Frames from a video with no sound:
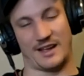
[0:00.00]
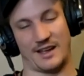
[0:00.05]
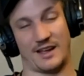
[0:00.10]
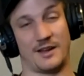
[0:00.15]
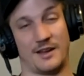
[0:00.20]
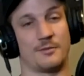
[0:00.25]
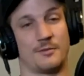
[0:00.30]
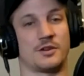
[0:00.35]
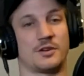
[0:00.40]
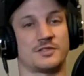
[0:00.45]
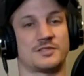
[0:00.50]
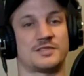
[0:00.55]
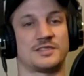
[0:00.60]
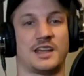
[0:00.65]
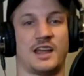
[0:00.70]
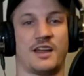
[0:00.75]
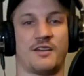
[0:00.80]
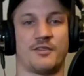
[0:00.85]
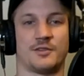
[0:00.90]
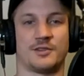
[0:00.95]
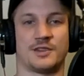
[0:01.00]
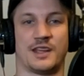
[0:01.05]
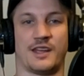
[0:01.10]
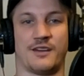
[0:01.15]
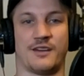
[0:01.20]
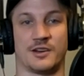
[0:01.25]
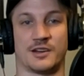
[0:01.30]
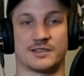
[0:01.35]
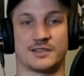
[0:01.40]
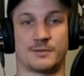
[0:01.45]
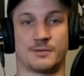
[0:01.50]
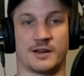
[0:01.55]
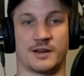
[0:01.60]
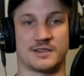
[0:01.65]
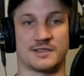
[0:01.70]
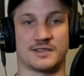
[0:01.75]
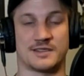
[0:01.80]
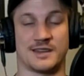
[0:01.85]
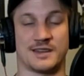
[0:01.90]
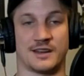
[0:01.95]
Personally, I've only ever experienced
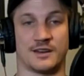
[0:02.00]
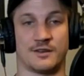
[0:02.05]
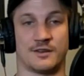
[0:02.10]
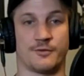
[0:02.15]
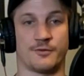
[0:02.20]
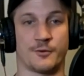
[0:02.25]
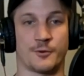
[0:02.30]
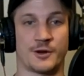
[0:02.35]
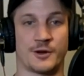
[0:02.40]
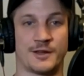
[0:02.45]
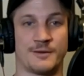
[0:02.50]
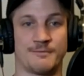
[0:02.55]
negative 40,